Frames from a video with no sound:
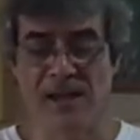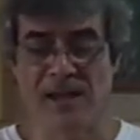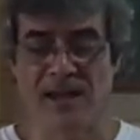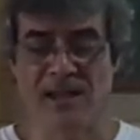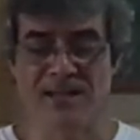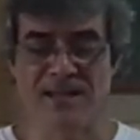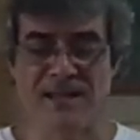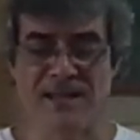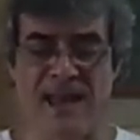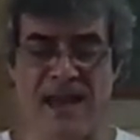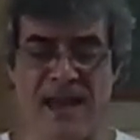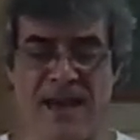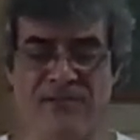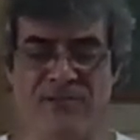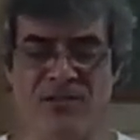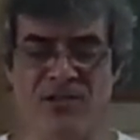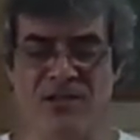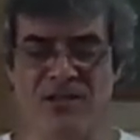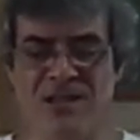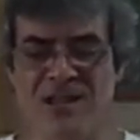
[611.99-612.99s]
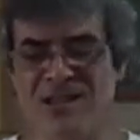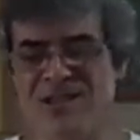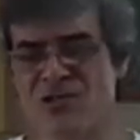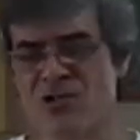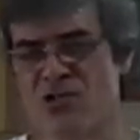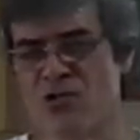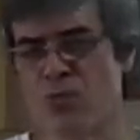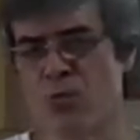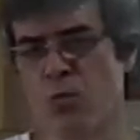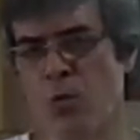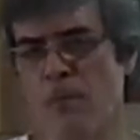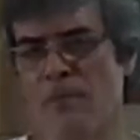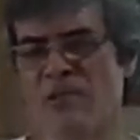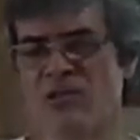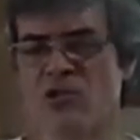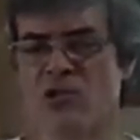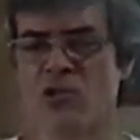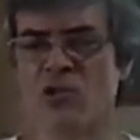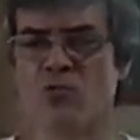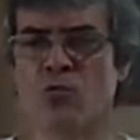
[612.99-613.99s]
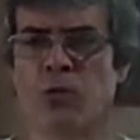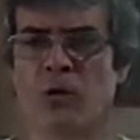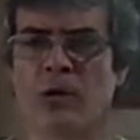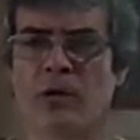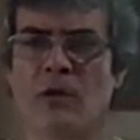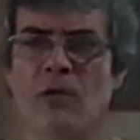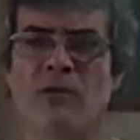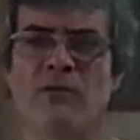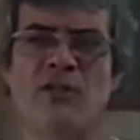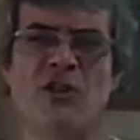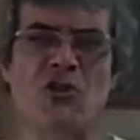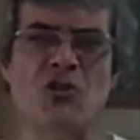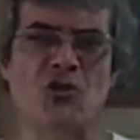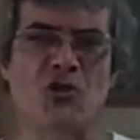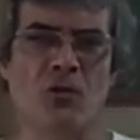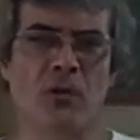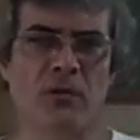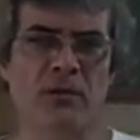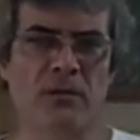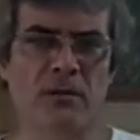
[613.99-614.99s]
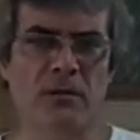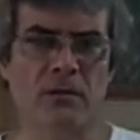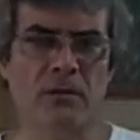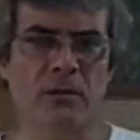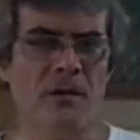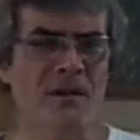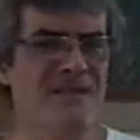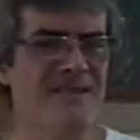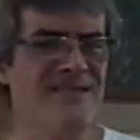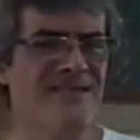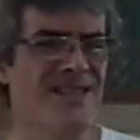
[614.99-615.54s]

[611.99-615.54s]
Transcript: is that this woman she's working on a shelter,